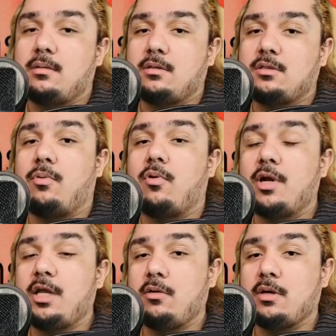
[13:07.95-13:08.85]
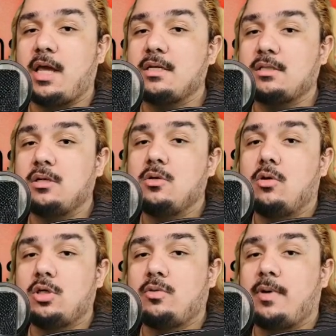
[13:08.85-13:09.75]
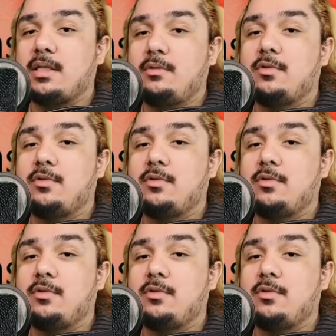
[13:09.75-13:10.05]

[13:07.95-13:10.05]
supporting your case or directly